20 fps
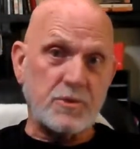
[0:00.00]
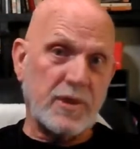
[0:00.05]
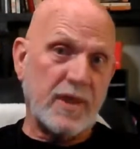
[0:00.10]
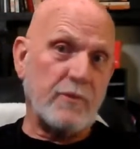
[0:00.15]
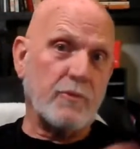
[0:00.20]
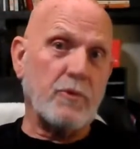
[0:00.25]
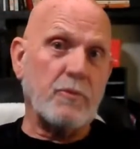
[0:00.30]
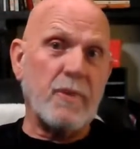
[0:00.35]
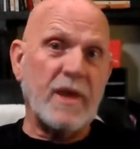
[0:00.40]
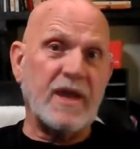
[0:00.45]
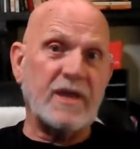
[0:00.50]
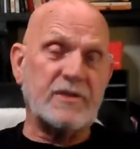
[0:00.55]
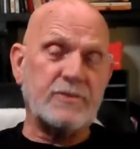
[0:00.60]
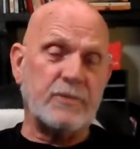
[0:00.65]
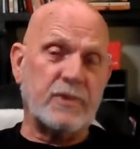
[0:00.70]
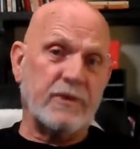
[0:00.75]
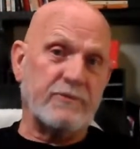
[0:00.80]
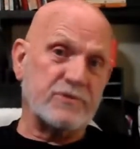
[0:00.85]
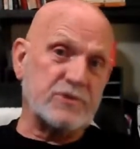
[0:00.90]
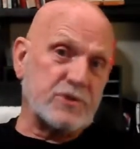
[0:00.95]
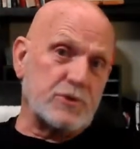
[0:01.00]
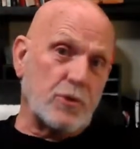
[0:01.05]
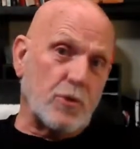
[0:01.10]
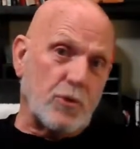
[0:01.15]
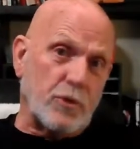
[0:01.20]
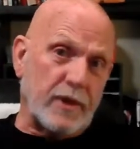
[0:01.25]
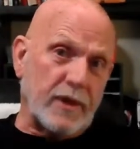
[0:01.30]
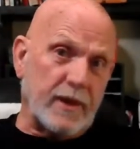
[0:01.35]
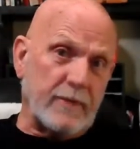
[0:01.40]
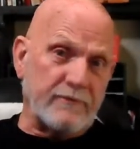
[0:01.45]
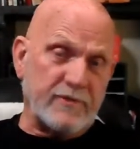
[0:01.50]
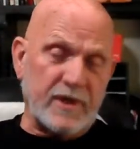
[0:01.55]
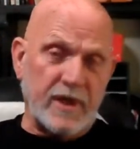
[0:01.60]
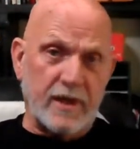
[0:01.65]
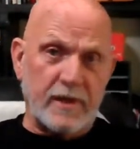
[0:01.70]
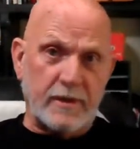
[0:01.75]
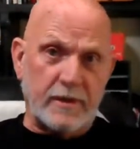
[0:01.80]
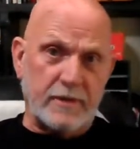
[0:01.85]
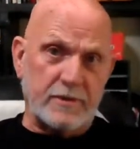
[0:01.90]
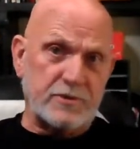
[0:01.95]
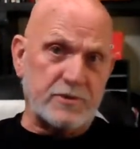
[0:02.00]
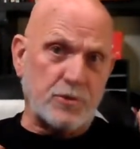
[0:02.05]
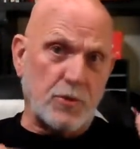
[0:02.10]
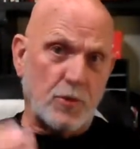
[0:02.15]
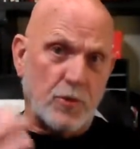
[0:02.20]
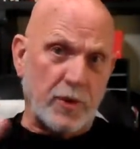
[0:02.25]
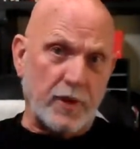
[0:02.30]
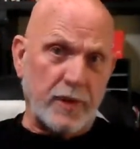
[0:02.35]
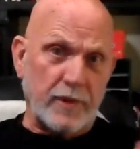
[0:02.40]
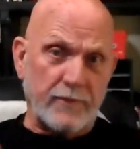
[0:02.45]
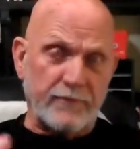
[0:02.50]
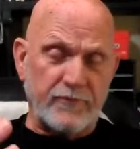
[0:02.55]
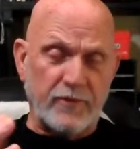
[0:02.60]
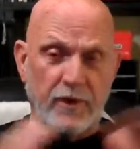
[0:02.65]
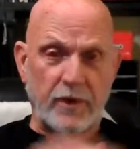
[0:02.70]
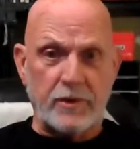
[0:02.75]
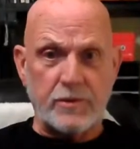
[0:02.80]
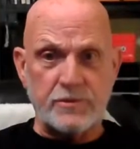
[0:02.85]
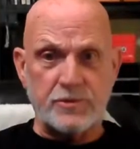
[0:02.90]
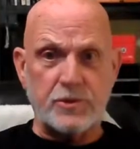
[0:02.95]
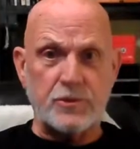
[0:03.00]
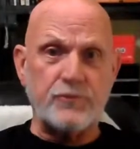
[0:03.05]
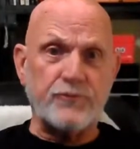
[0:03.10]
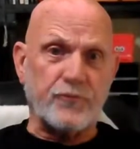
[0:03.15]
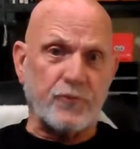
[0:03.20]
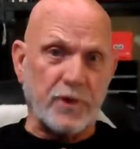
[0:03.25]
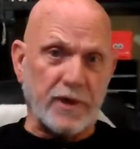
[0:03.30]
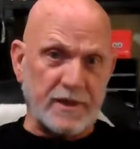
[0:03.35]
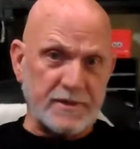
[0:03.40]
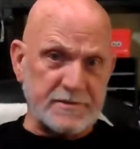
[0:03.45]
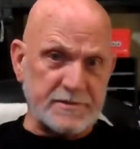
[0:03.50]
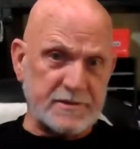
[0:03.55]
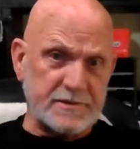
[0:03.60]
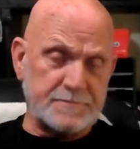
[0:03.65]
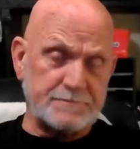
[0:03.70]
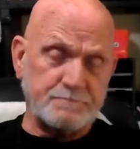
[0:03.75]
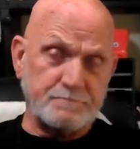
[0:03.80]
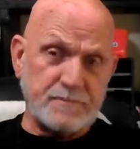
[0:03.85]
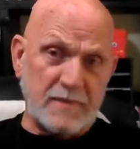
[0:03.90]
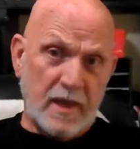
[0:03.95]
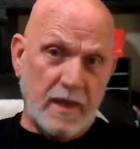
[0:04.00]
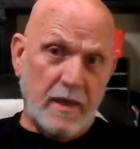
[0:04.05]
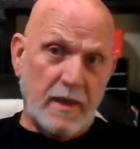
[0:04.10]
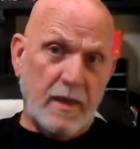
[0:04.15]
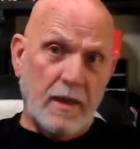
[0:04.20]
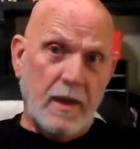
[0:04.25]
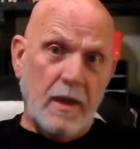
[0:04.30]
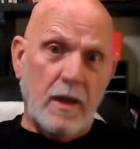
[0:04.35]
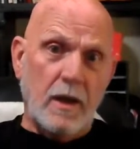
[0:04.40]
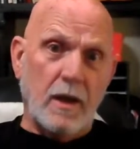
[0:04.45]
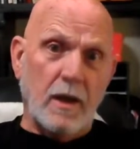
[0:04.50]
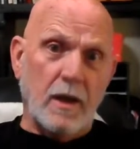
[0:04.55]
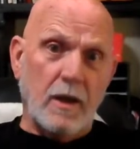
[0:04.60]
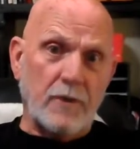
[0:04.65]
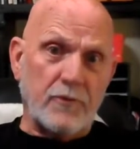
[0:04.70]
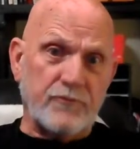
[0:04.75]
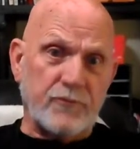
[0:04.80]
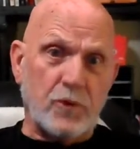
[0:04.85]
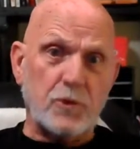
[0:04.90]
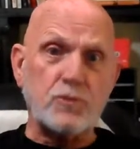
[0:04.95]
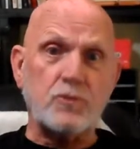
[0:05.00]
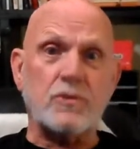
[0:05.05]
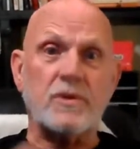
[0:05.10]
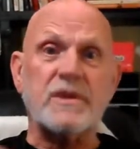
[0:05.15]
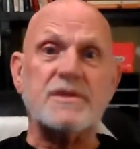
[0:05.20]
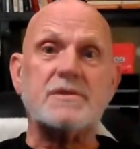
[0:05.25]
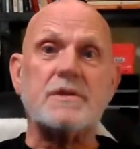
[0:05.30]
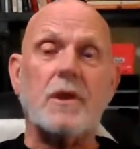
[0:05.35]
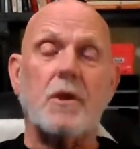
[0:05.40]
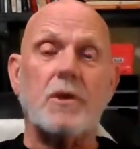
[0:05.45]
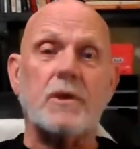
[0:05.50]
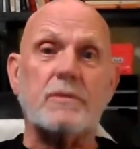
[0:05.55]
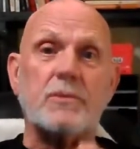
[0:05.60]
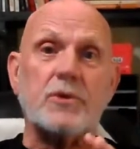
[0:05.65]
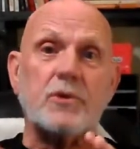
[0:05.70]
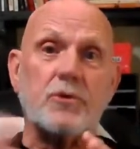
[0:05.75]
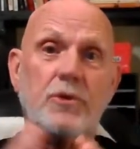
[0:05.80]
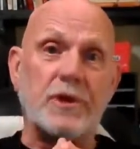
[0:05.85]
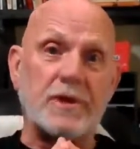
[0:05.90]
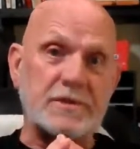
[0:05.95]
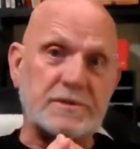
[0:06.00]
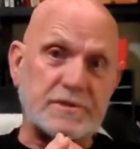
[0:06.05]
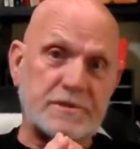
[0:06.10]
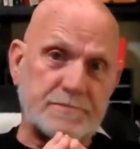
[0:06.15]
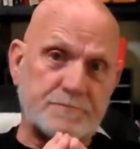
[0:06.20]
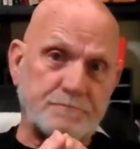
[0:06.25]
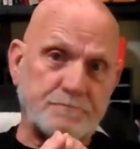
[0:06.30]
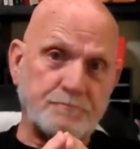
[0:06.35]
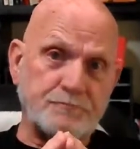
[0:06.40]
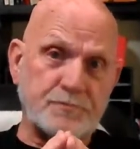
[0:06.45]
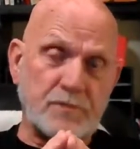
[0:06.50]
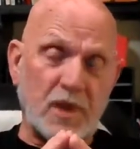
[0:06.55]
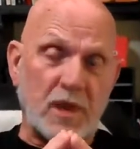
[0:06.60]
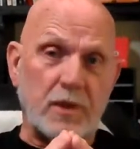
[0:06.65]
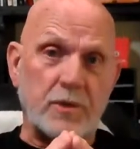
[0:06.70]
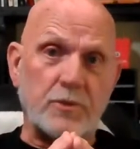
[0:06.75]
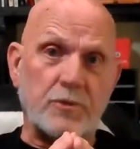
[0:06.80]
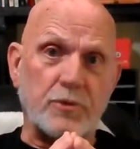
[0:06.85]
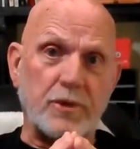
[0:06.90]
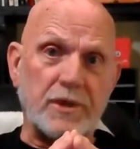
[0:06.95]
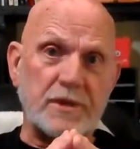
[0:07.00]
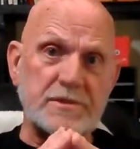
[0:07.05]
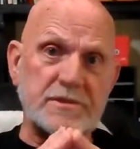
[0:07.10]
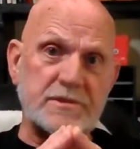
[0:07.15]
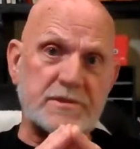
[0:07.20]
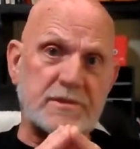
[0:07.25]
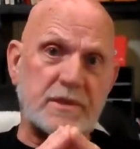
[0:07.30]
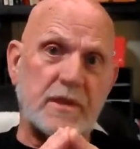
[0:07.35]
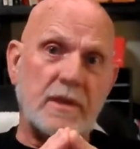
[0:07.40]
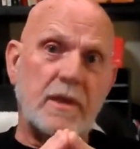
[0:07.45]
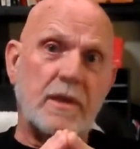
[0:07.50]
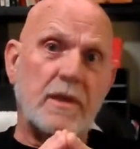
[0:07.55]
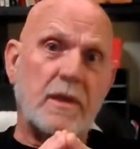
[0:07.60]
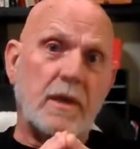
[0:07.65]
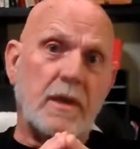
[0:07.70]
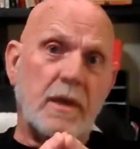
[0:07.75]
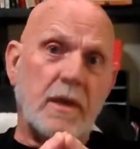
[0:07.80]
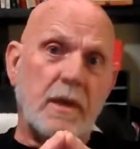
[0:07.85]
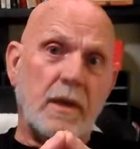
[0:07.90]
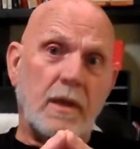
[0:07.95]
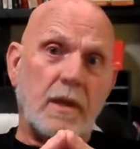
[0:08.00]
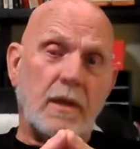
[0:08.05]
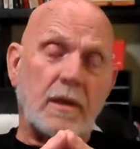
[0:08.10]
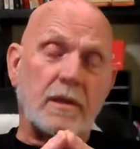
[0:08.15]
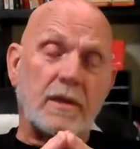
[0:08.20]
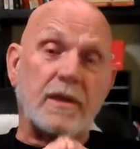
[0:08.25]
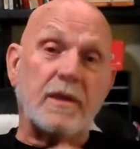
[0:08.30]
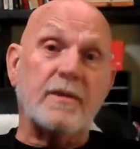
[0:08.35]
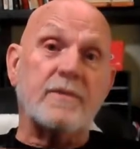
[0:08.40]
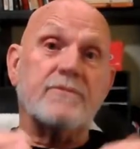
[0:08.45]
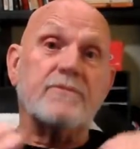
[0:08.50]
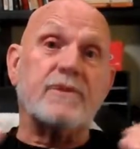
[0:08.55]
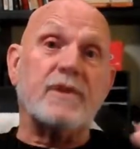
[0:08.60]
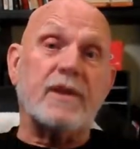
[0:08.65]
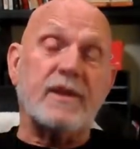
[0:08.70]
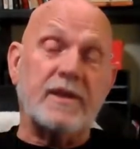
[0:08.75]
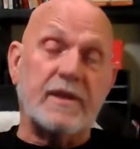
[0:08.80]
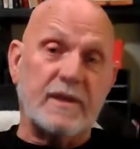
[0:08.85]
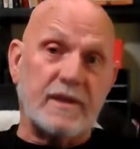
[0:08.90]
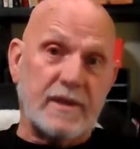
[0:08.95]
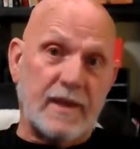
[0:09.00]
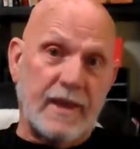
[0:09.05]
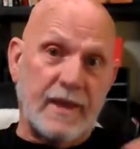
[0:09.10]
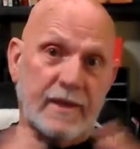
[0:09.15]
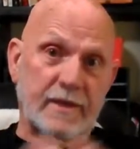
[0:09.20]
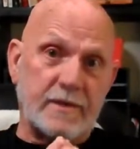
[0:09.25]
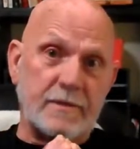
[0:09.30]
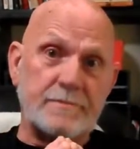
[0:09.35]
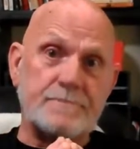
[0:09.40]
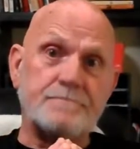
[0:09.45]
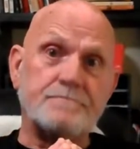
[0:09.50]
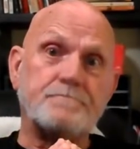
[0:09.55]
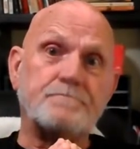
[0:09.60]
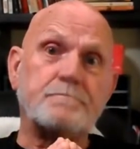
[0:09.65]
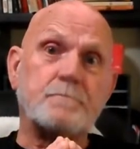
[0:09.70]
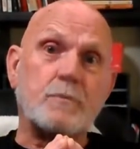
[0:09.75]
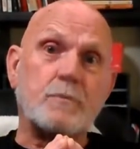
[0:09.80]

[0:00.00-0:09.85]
So that reminds me of a story. I've got a story of two friends. The first one, let's call him Chris. Chris lived in Atlanta